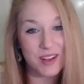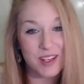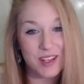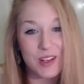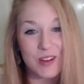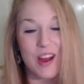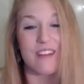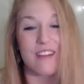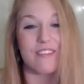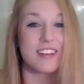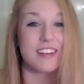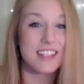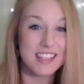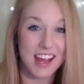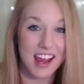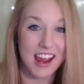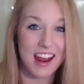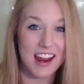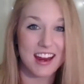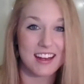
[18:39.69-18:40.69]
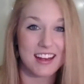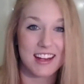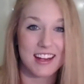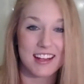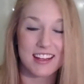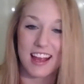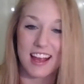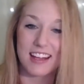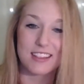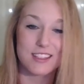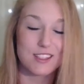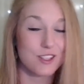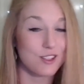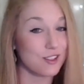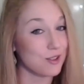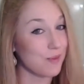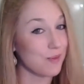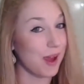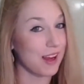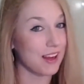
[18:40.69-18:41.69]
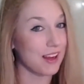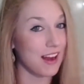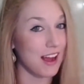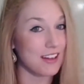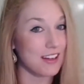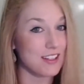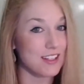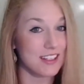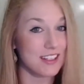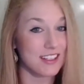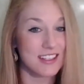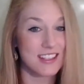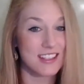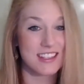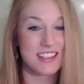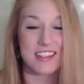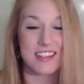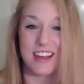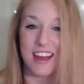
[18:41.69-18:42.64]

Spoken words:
new every day, and it's good to make connections.